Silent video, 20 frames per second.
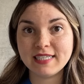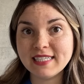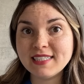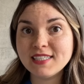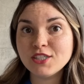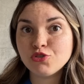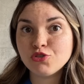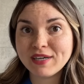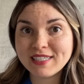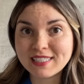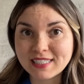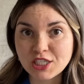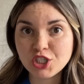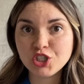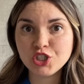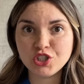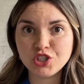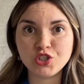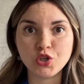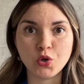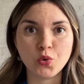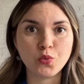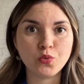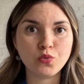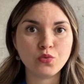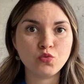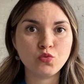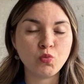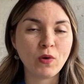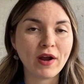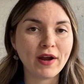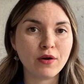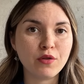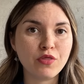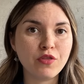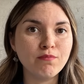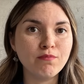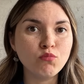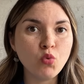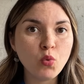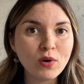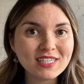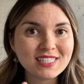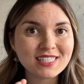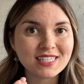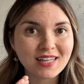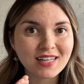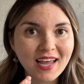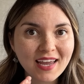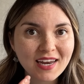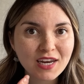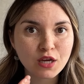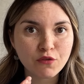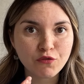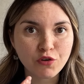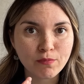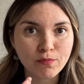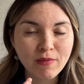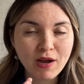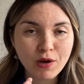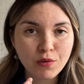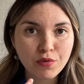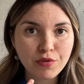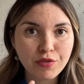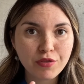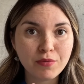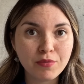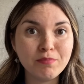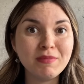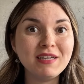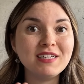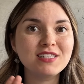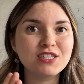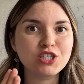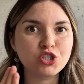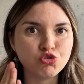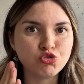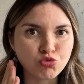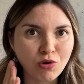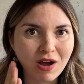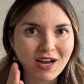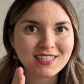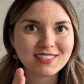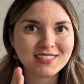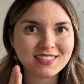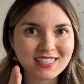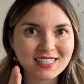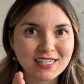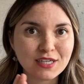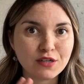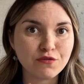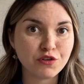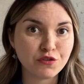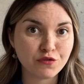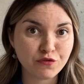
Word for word: It's a transition zone where the moist lining of your mouth meets the dry skin of your